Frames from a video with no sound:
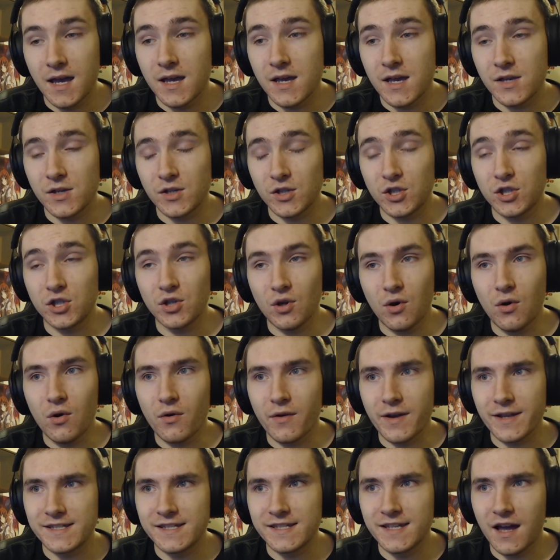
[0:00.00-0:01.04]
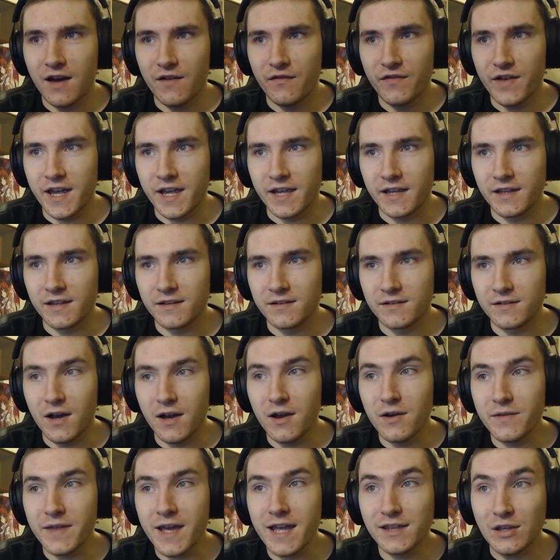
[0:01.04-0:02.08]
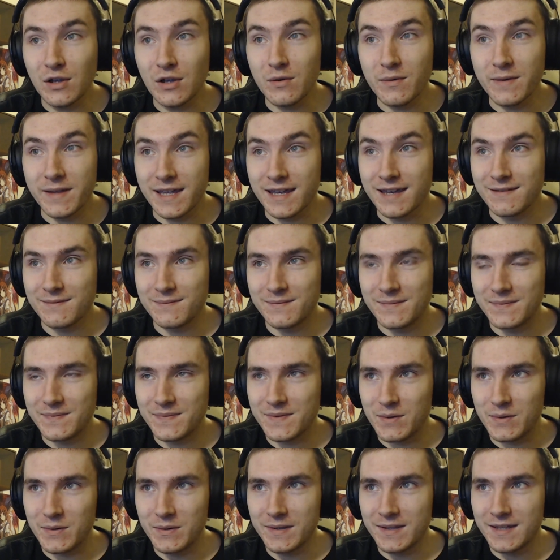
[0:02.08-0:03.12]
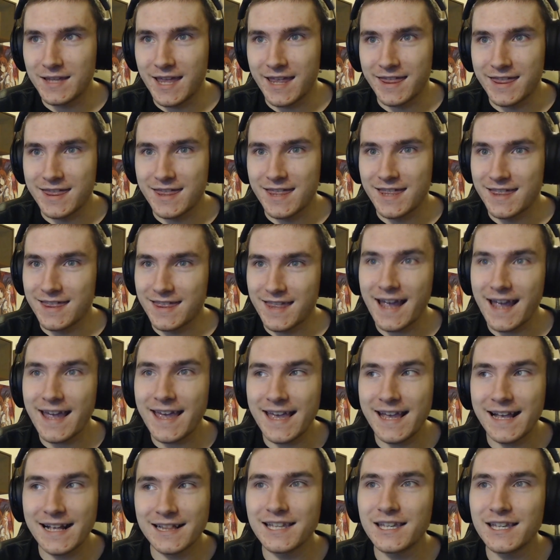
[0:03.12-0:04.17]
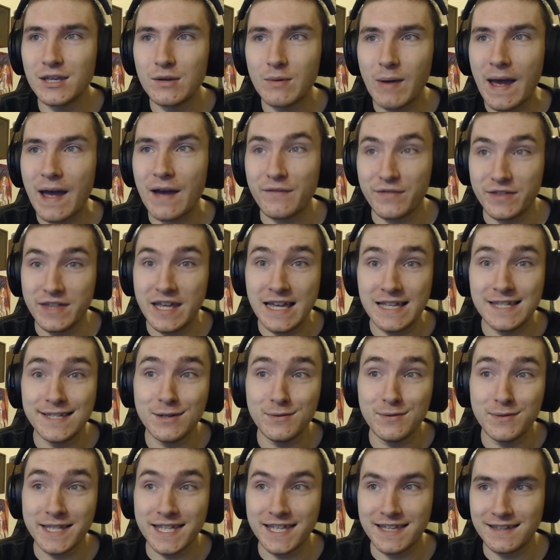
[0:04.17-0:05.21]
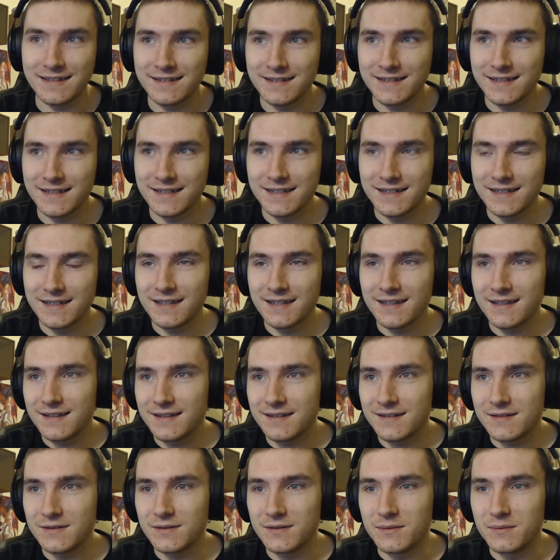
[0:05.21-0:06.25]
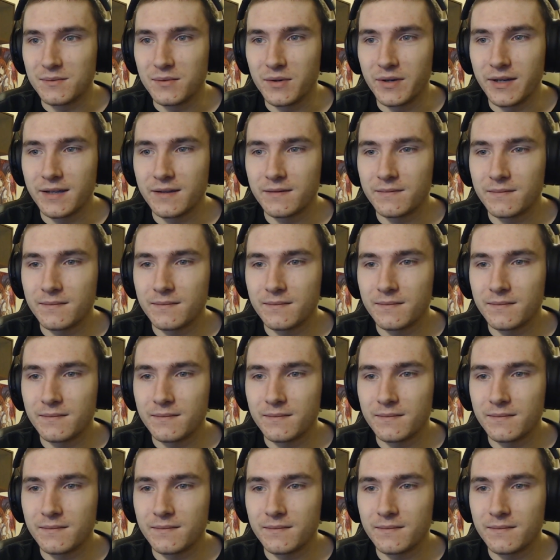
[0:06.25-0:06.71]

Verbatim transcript: Sure, it's nothing. No, they're doing it. That inkling you have, they're doing it. Oh boy.